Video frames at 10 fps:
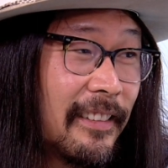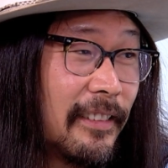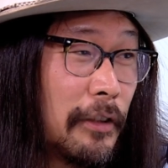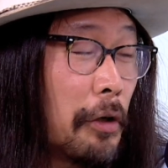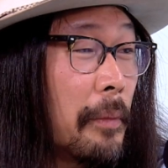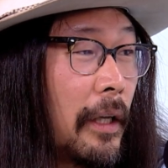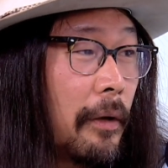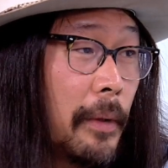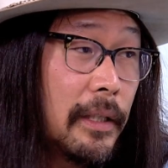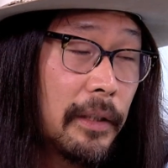so many
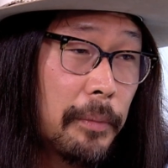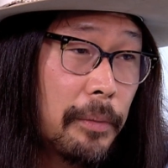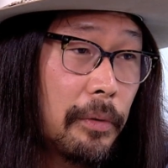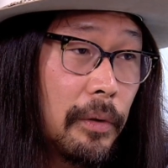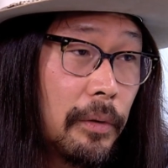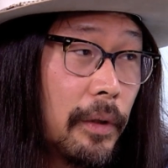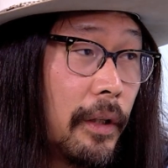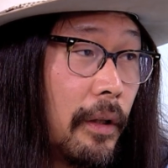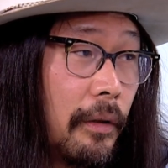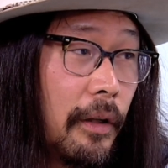amazing people
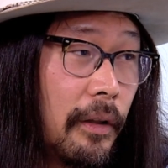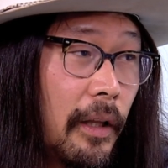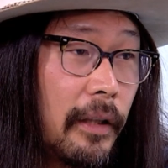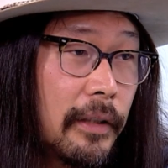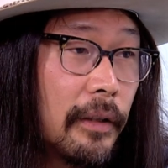in that town.